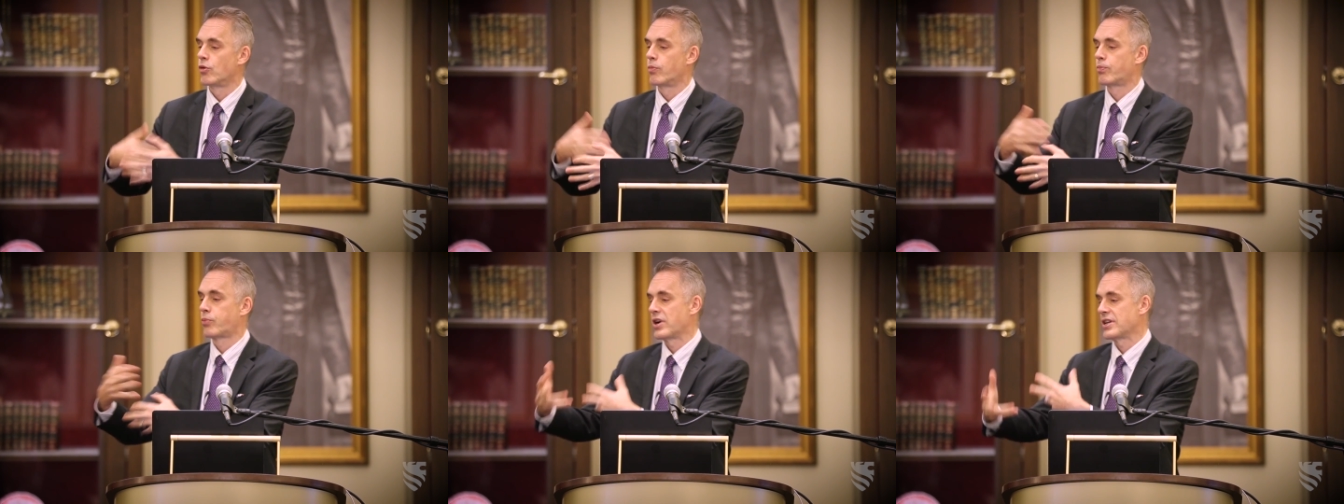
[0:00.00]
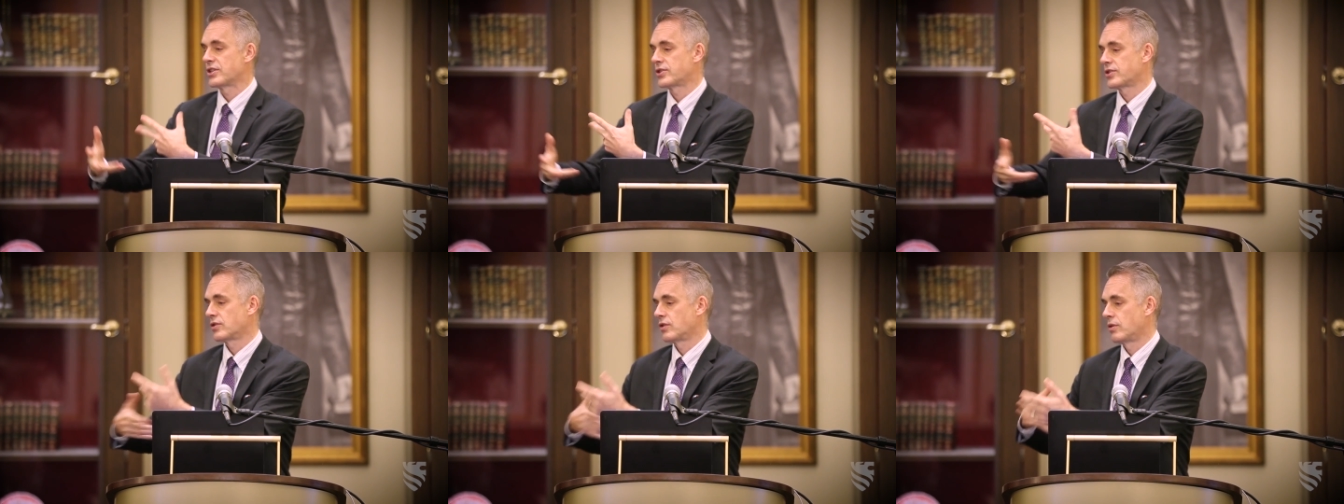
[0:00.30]

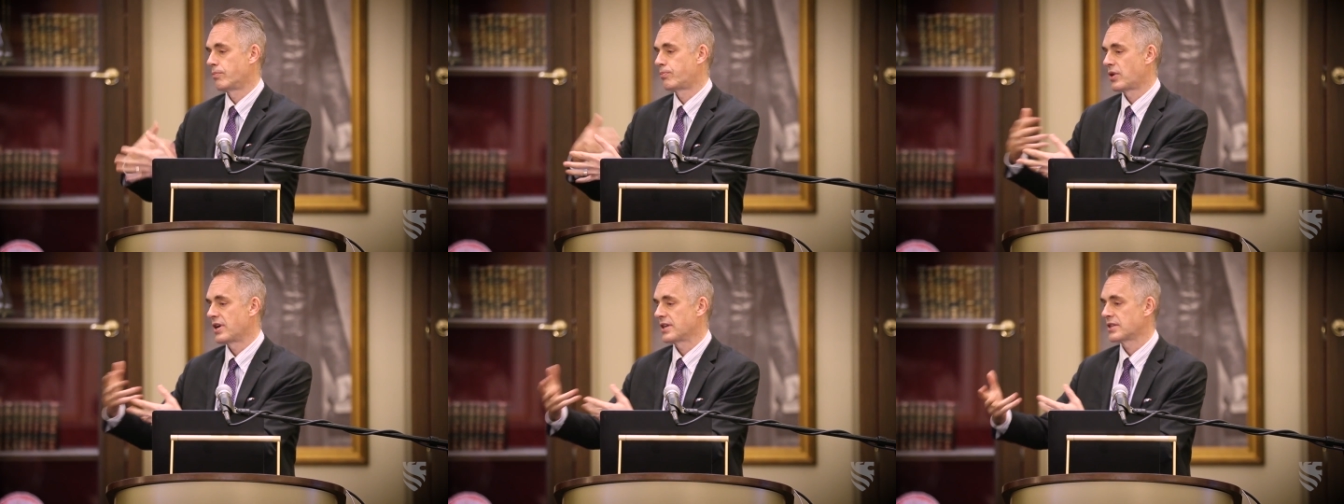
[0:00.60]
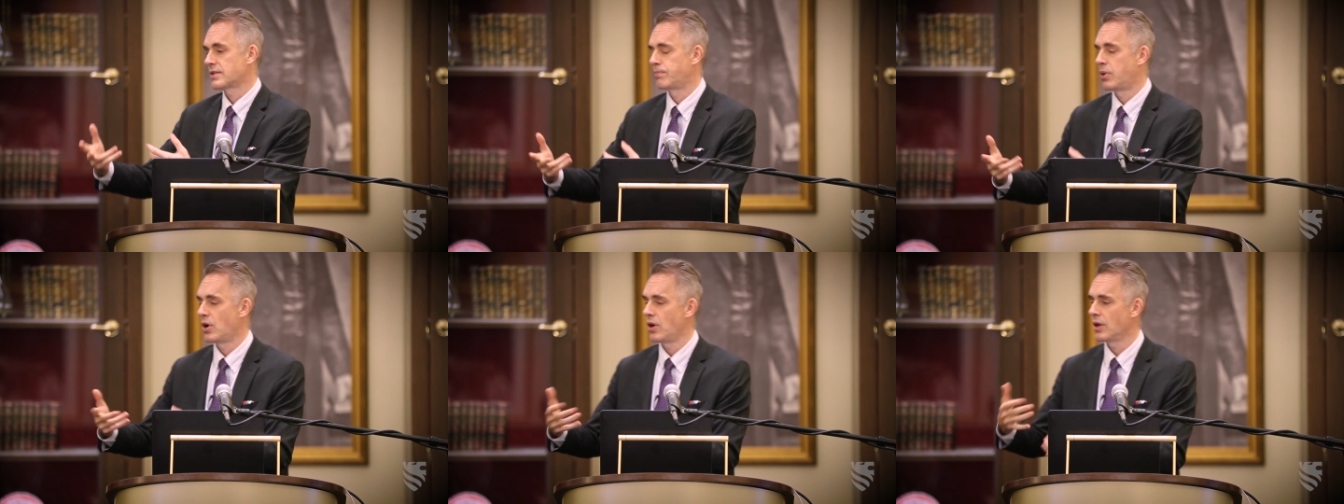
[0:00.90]

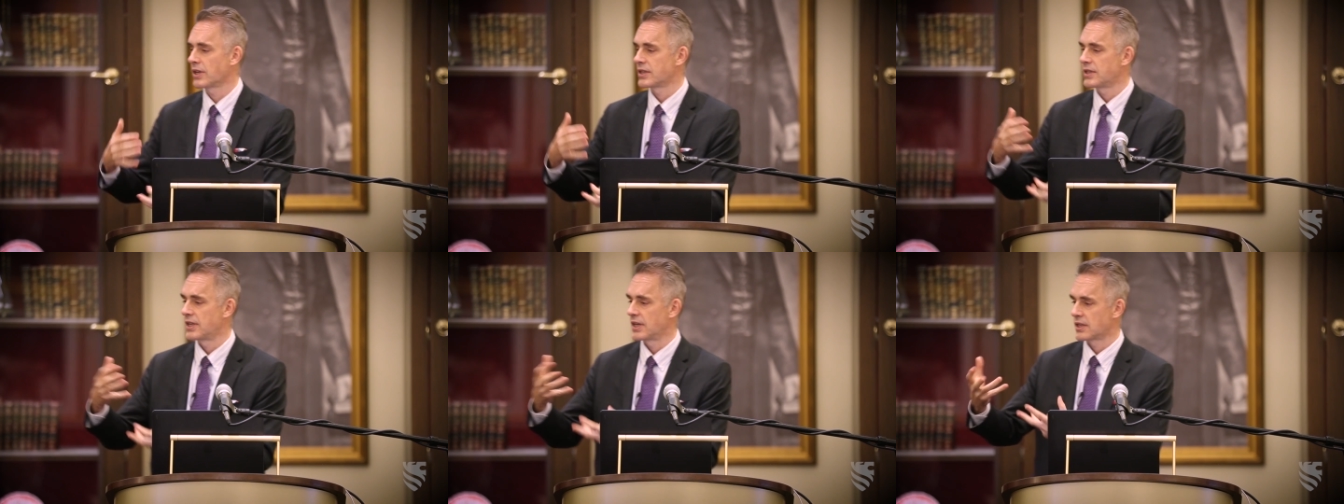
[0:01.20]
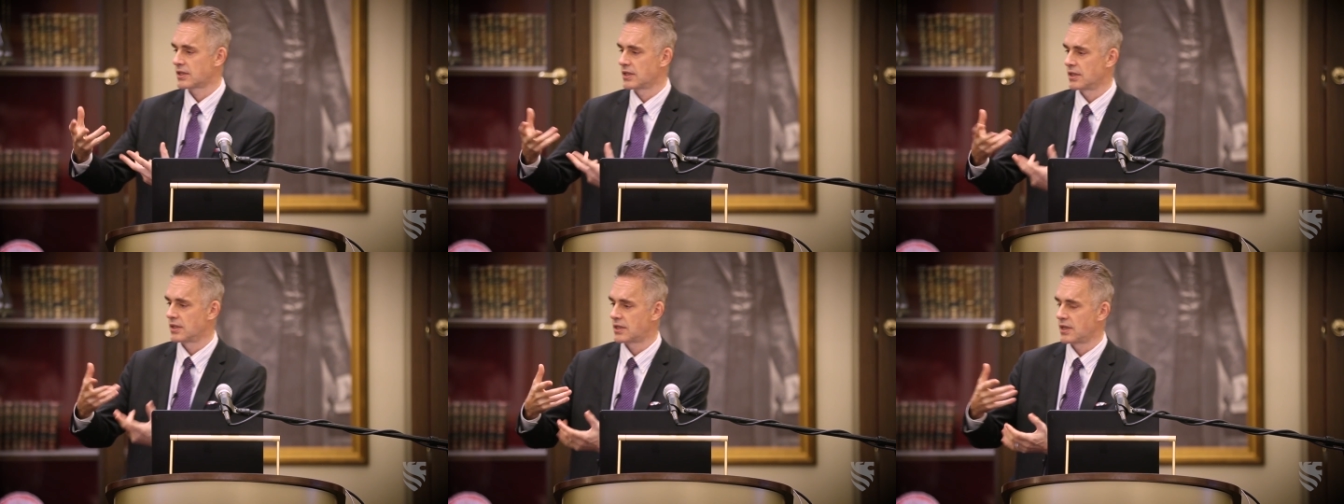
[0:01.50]
oppressor-oppressed
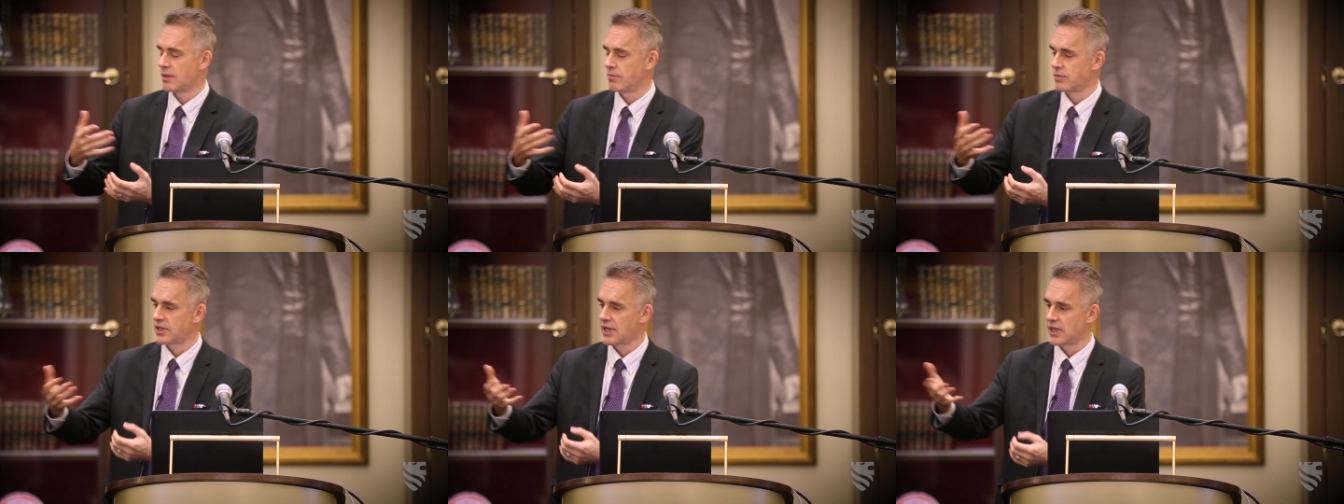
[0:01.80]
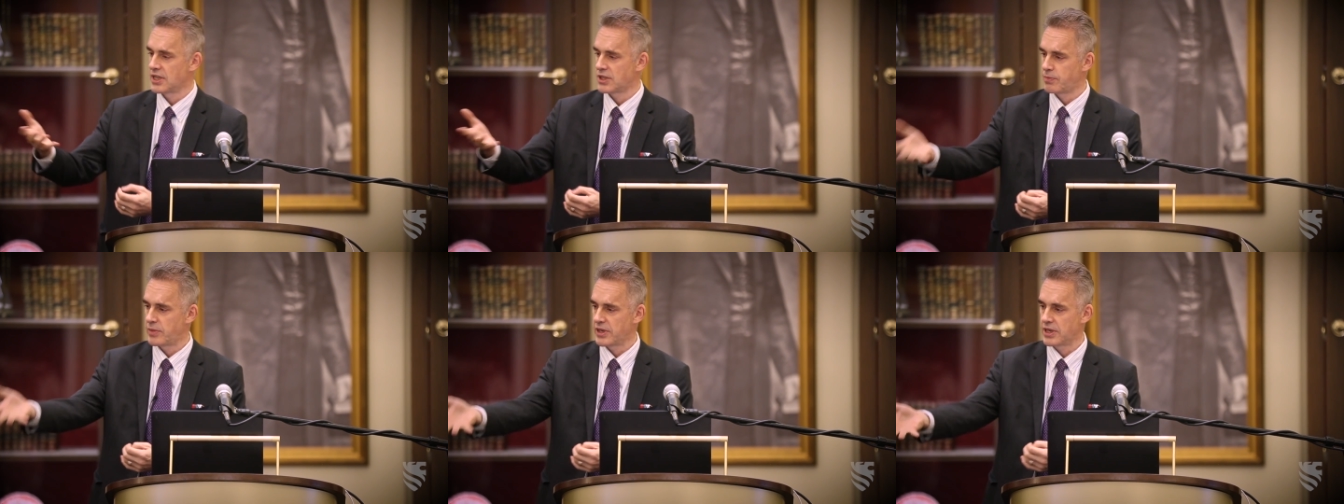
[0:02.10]
politics in some sense,